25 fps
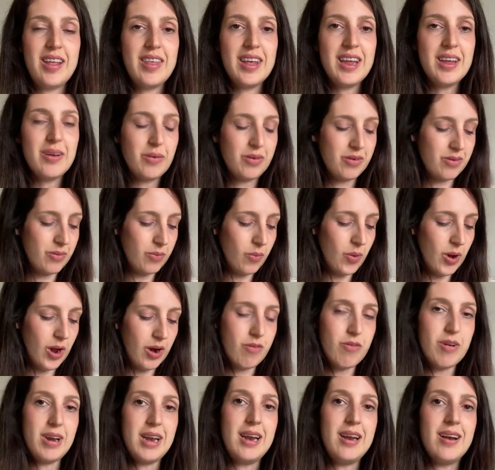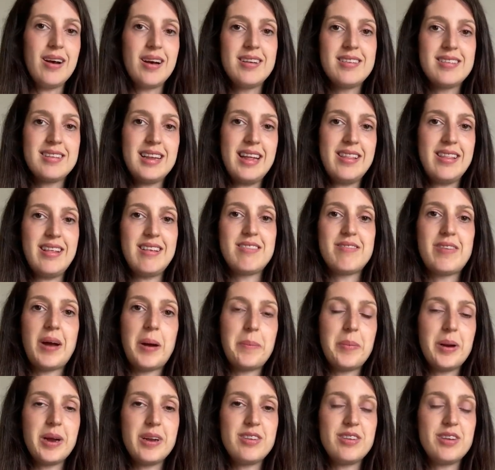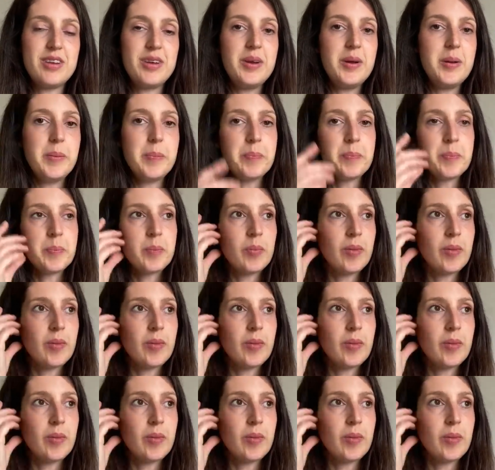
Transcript: think it would work really nicely in this fabric too.